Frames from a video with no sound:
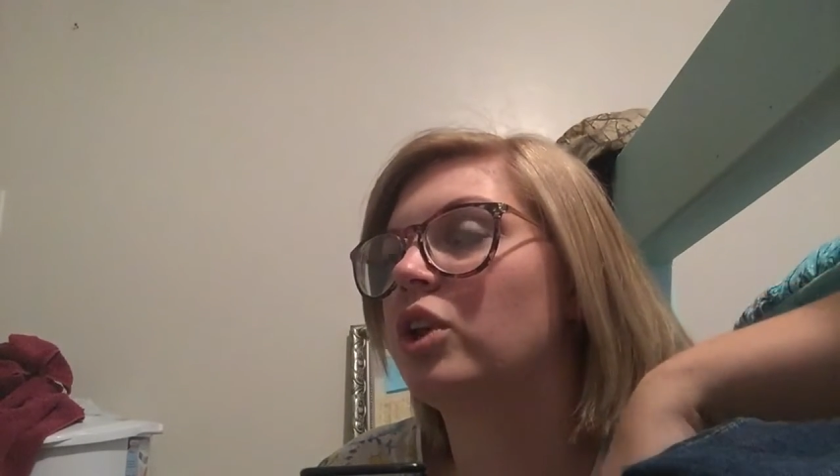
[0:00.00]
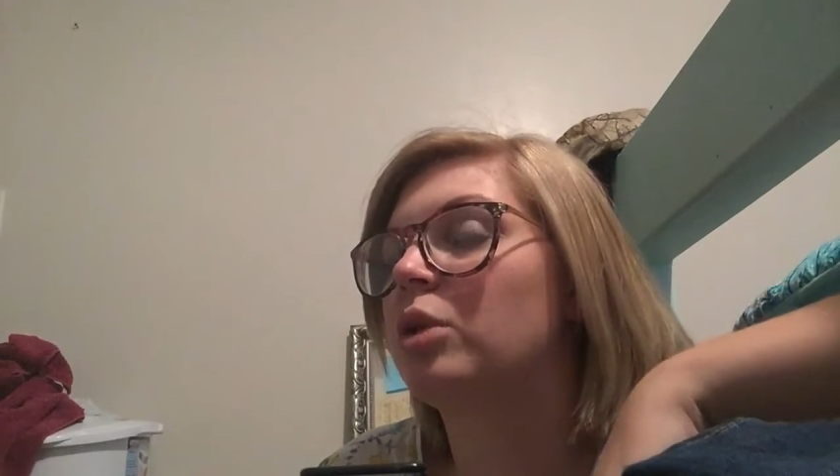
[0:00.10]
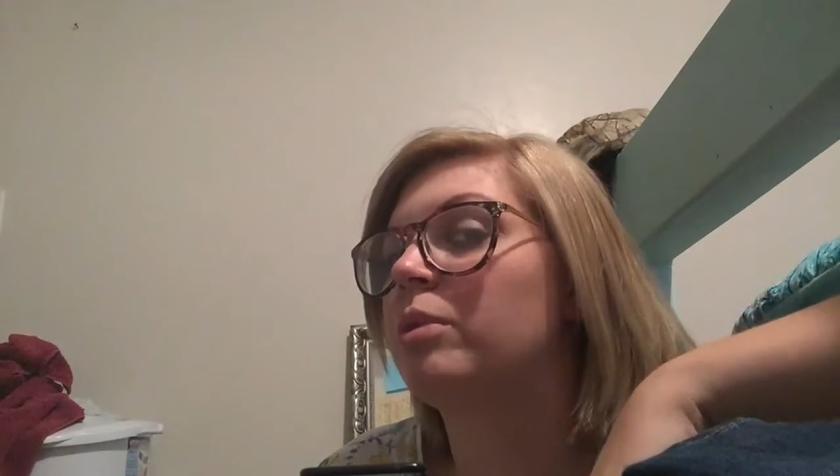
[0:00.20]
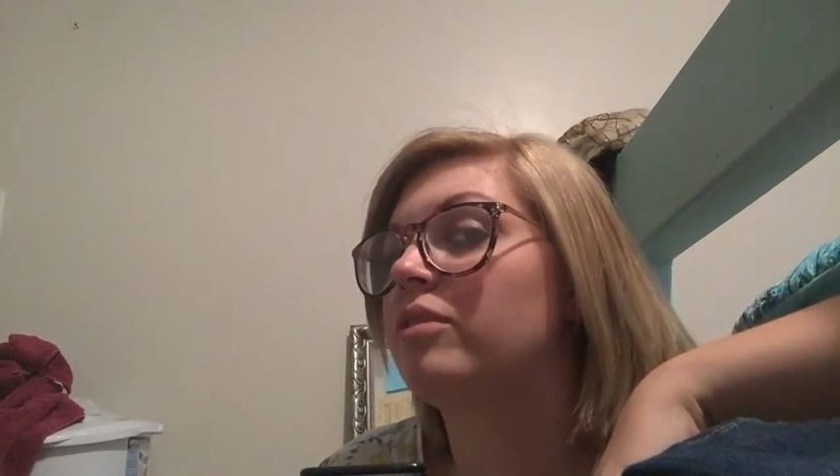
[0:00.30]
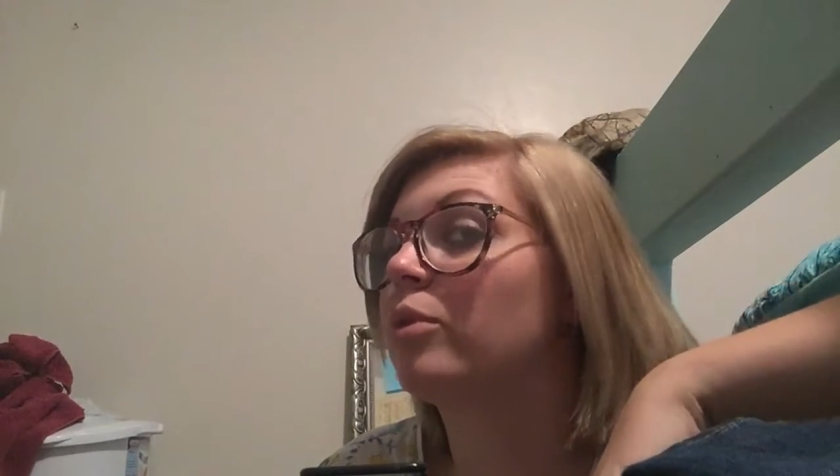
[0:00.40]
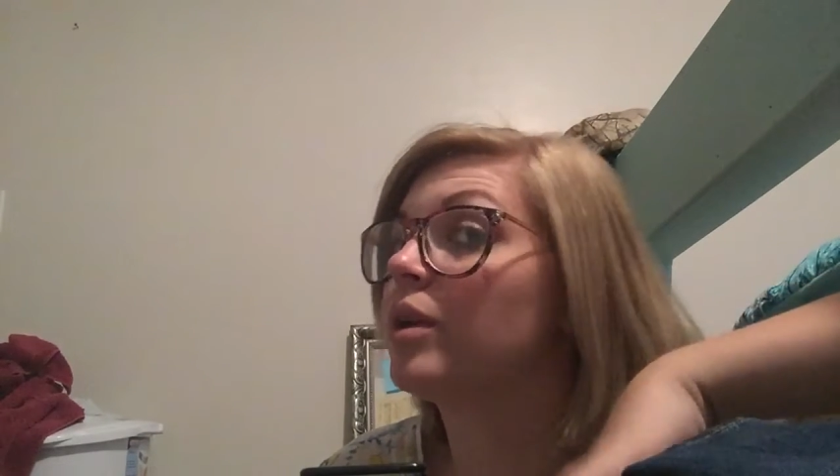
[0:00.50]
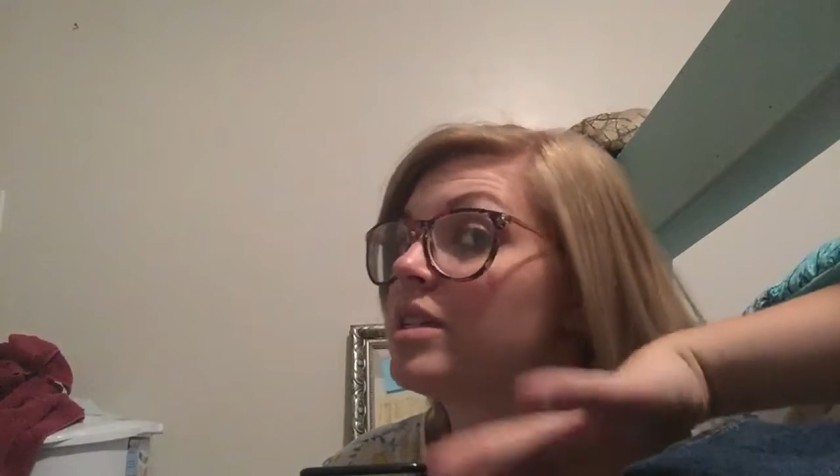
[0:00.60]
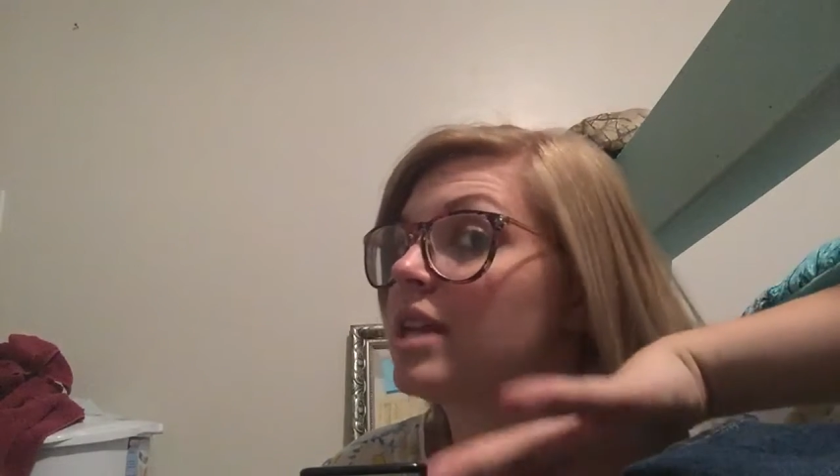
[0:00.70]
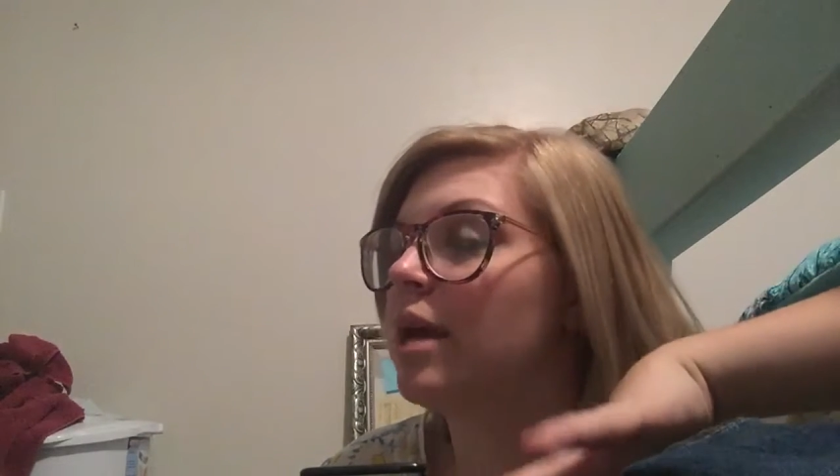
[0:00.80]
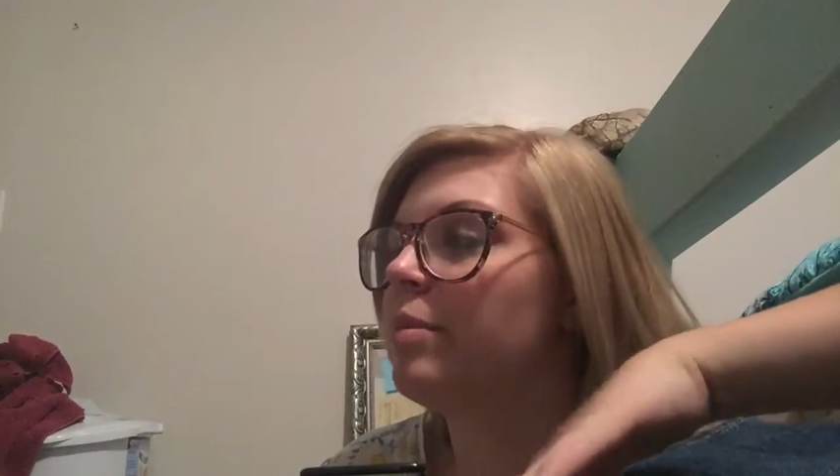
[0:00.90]
a little bit of a
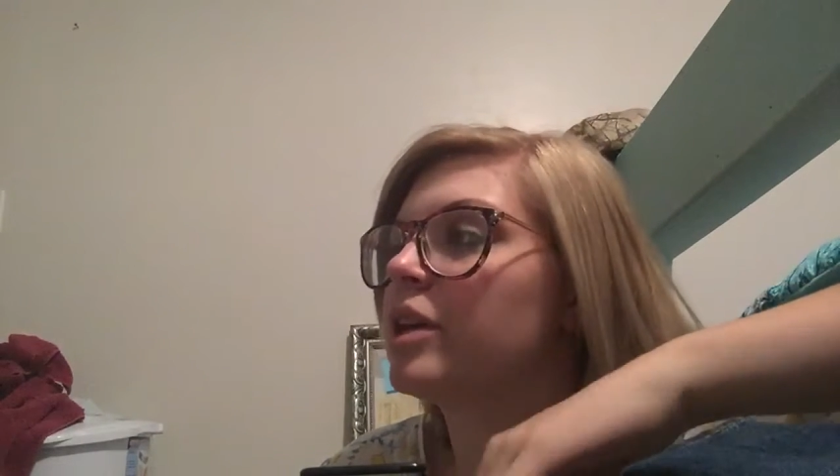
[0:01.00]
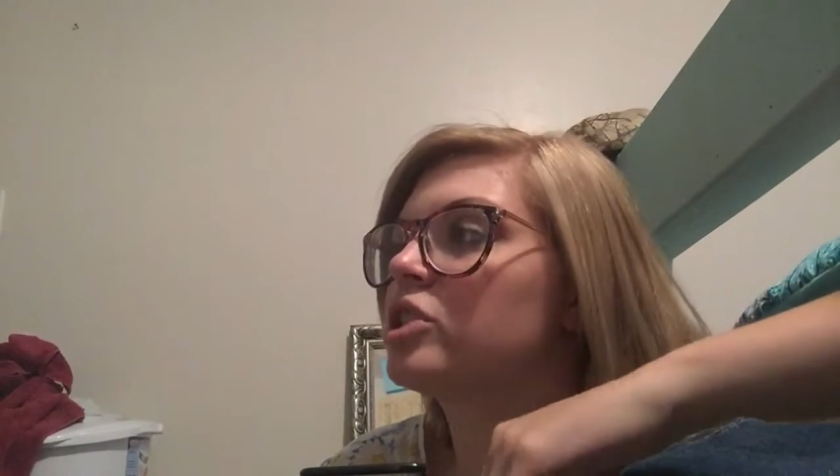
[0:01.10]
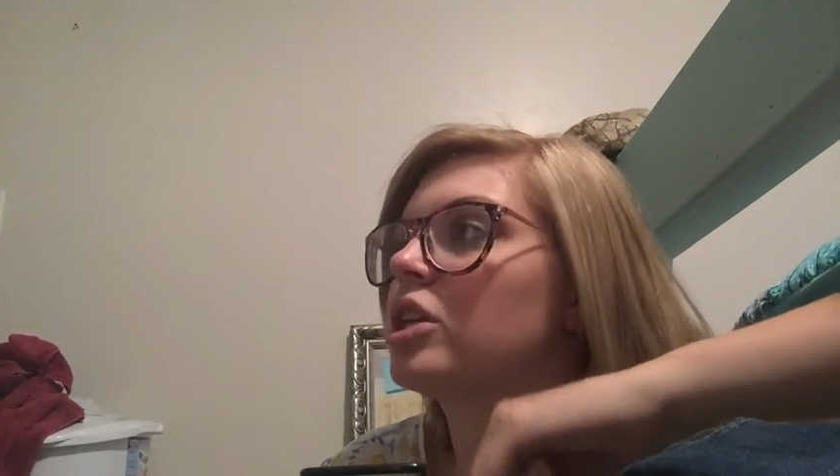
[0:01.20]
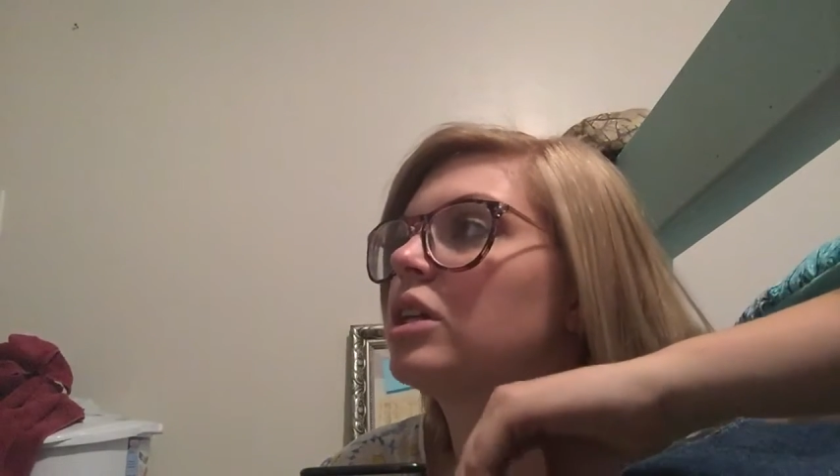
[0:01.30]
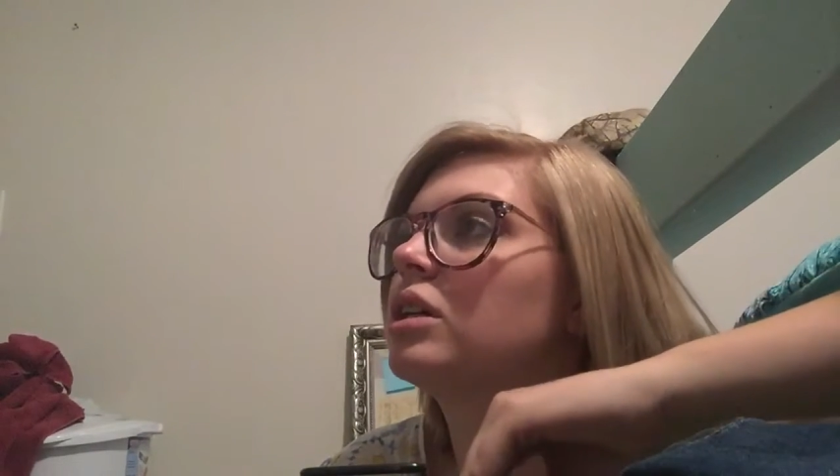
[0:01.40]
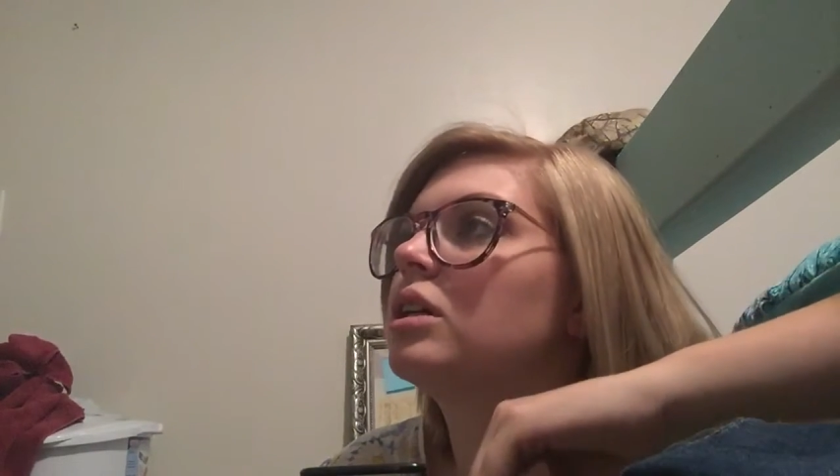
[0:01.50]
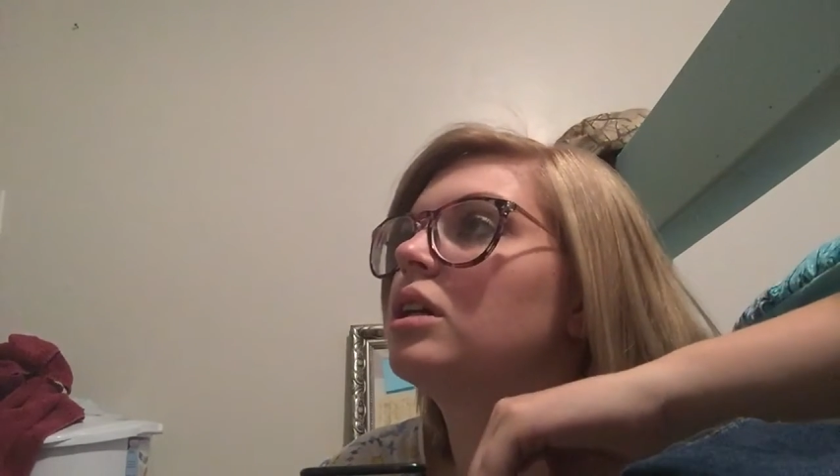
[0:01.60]
risque picture.